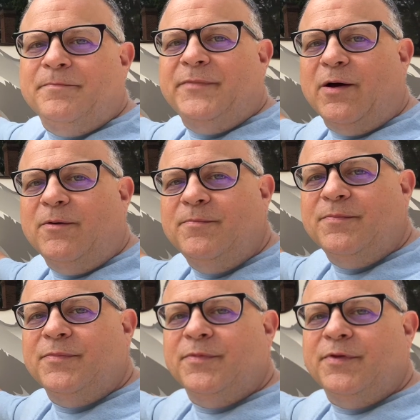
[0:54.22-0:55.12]
Now,
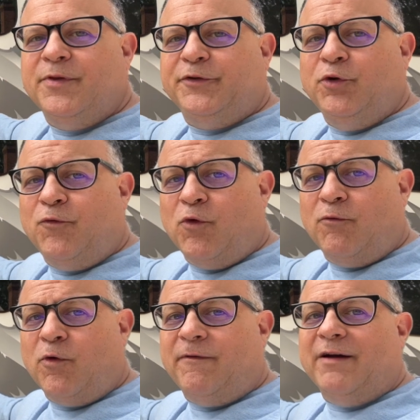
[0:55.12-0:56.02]
the
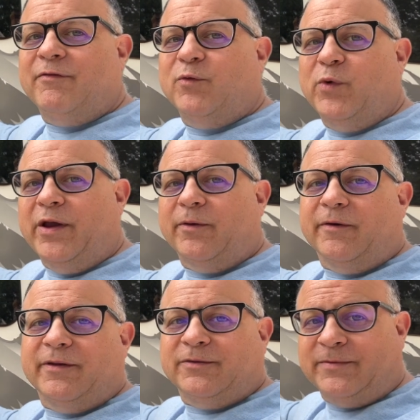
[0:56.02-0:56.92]
2445 that we own, or
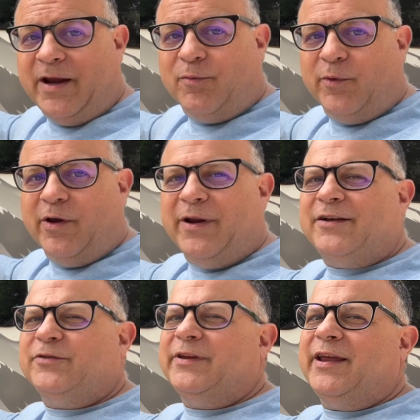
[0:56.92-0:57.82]
the camper we own,
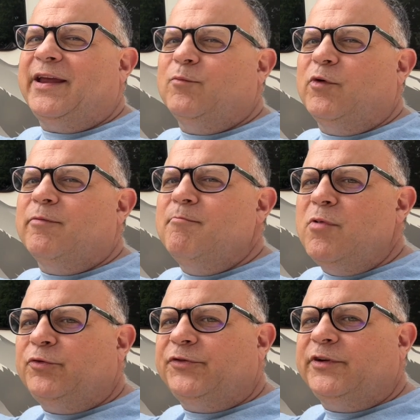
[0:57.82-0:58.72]
actually came with
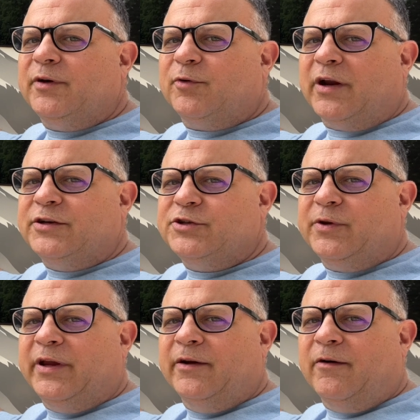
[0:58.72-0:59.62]
most of the upgrades you
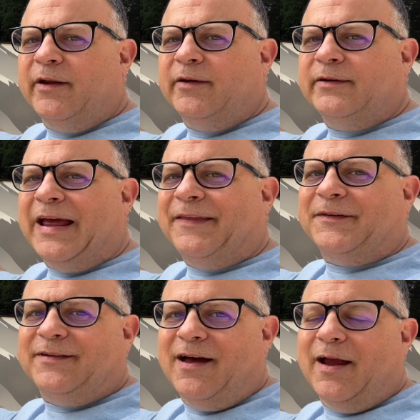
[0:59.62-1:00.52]
could get on it at the
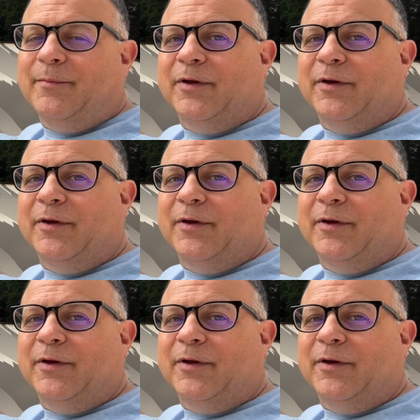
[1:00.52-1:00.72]
time.